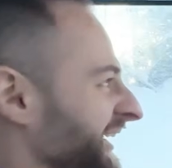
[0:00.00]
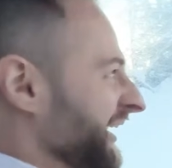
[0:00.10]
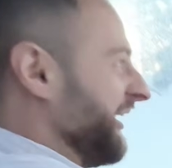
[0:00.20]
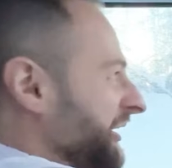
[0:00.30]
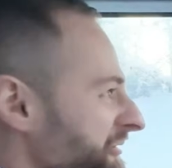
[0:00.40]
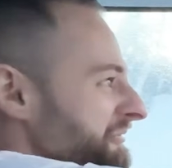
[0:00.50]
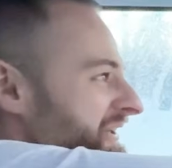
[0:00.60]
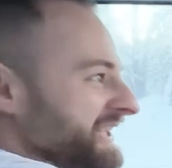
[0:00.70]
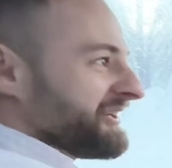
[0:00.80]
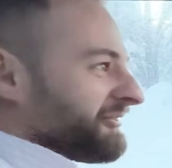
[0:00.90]

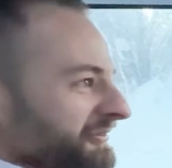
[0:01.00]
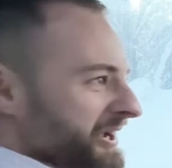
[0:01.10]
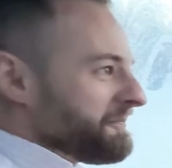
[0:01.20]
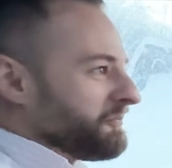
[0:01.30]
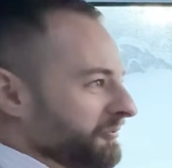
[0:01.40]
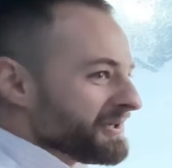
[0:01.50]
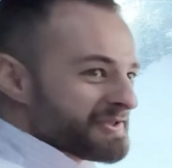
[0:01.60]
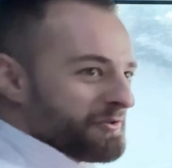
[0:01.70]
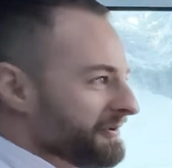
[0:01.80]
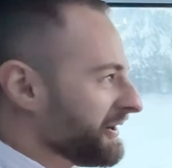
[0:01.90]
Holy crap, what's
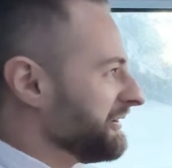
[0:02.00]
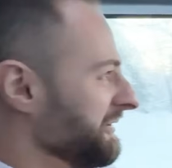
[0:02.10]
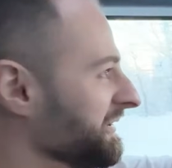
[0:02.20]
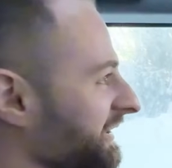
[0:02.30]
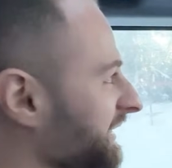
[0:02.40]
going on?